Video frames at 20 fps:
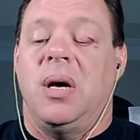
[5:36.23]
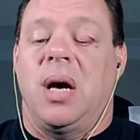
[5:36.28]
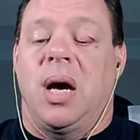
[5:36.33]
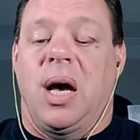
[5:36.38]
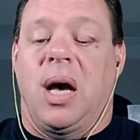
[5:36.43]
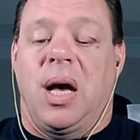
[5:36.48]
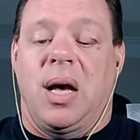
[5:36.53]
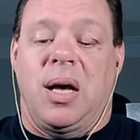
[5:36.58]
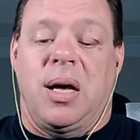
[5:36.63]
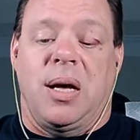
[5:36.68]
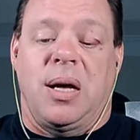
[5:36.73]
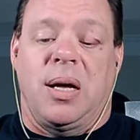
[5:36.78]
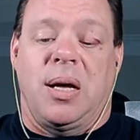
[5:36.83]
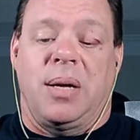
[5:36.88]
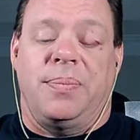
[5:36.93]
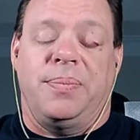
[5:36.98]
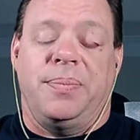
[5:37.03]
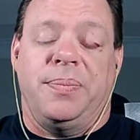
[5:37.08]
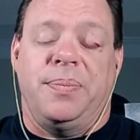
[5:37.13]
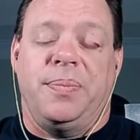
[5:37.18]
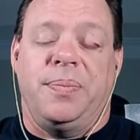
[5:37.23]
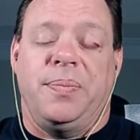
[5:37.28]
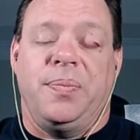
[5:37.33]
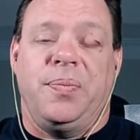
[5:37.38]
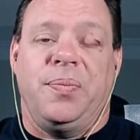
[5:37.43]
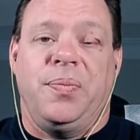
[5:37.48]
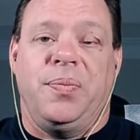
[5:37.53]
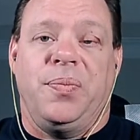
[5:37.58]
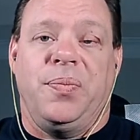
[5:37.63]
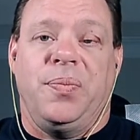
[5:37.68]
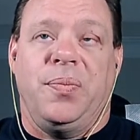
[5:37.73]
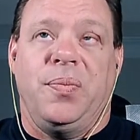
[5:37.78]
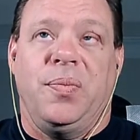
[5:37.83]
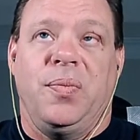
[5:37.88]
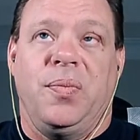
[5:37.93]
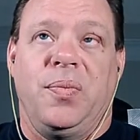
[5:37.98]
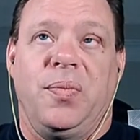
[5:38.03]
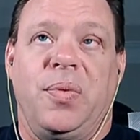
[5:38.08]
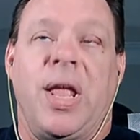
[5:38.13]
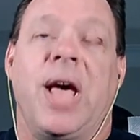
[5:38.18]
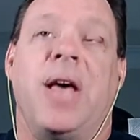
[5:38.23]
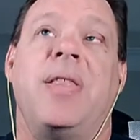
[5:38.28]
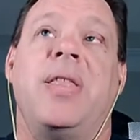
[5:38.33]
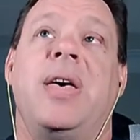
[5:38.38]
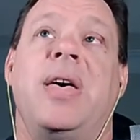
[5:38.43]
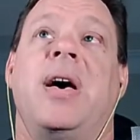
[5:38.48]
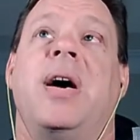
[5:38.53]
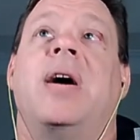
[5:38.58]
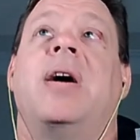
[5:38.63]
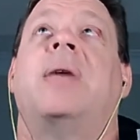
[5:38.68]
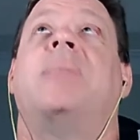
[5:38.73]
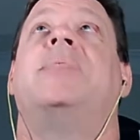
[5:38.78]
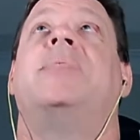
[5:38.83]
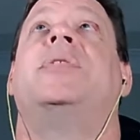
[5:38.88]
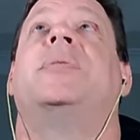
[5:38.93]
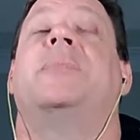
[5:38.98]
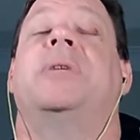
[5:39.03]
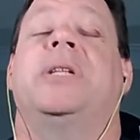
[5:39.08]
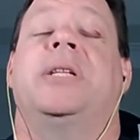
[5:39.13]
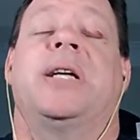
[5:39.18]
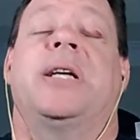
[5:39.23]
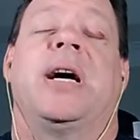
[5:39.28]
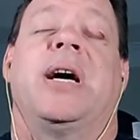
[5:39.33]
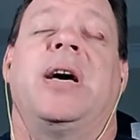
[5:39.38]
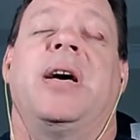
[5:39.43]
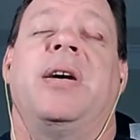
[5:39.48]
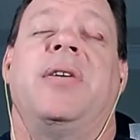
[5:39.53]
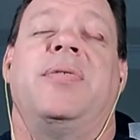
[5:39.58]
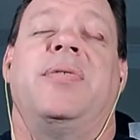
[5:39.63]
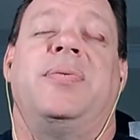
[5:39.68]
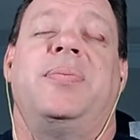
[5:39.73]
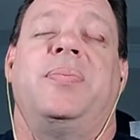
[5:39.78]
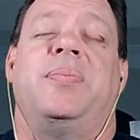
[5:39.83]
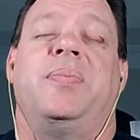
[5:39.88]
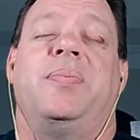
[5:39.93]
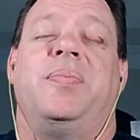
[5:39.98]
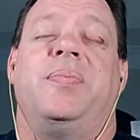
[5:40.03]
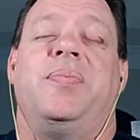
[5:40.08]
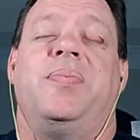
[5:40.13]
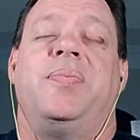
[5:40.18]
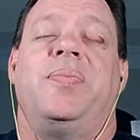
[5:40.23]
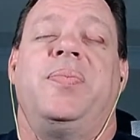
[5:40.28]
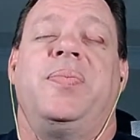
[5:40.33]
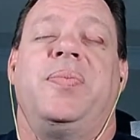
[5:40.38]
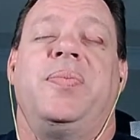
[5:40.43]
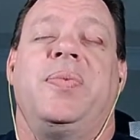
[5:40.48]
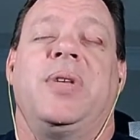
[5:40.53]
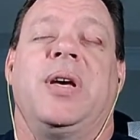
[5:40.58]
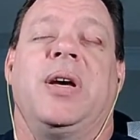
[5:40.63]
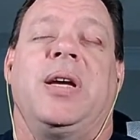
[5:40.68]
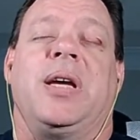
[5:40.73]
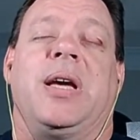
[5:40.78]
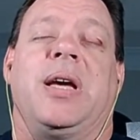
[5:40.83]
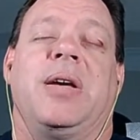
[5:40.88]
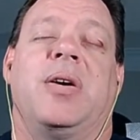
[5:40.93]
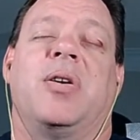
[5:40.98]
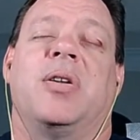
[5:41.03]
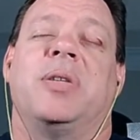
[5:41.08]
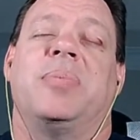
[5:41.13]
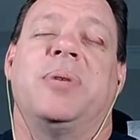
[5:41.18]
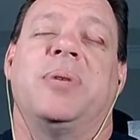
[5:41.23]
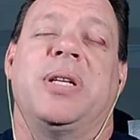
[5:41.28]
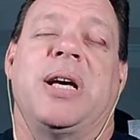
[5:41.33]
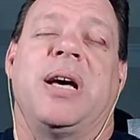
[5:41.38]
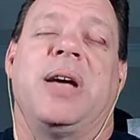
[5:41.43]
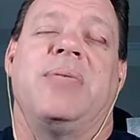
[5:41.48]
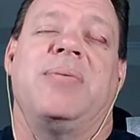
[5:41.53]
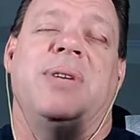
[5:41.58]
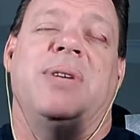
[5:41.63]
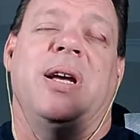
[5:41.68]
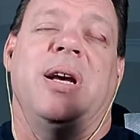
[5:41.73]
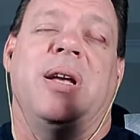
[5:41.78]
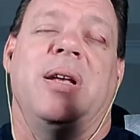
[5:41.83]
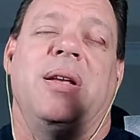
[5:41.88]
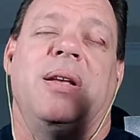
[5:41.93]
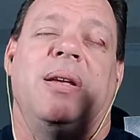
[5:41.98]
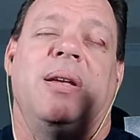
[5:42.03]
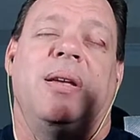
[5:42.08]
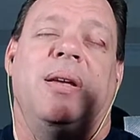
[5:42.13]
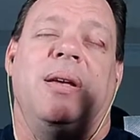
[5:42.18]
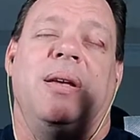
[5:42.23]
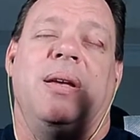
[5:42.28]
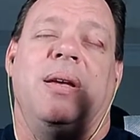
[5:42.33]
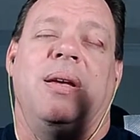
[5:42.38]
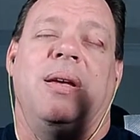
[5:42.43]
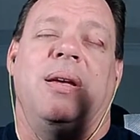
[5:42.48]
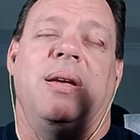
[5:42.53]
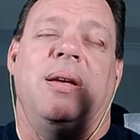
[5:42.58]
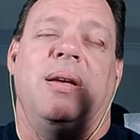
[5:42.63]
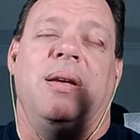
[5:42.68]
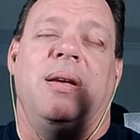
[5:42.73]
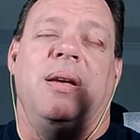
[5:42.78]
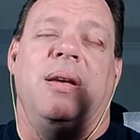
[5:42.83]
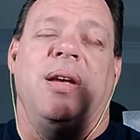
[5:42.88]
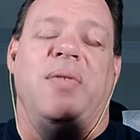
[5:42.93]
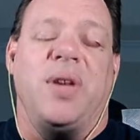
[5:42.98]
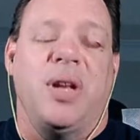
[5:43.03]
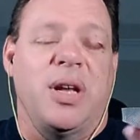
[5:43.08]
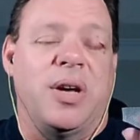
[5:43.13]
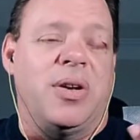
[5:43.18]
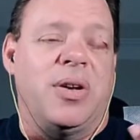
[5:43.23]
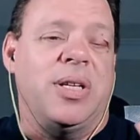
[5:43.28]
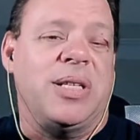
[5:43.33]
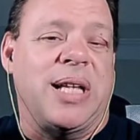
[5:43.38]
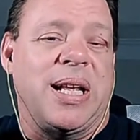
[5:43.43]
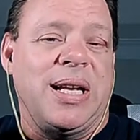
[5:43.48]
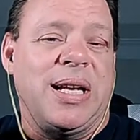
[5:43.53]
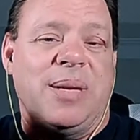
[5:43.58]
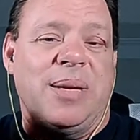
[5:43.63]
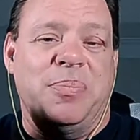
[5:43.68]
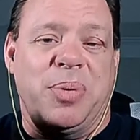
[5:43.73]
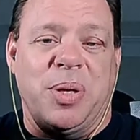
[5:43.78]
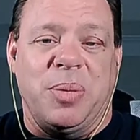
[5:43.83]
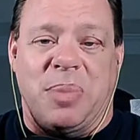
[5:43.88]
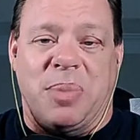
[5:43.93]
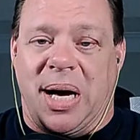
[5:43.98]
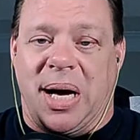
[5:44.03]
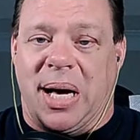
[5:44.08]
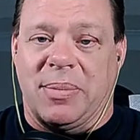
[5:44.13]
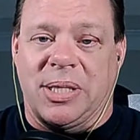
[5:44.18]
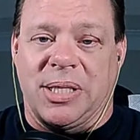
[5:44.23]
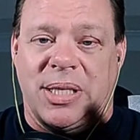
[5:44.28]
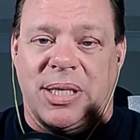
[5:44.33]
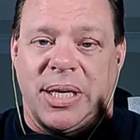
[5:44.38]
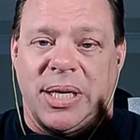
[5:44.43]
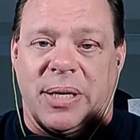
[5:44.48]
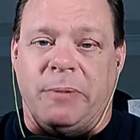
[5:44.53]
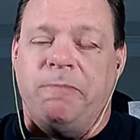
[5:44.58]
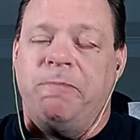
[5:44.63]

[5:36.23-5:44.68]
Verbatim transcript: Uh, now the ultimate dive, okay, ultimate dive. If you noticed, I didn't put Bahamas in there.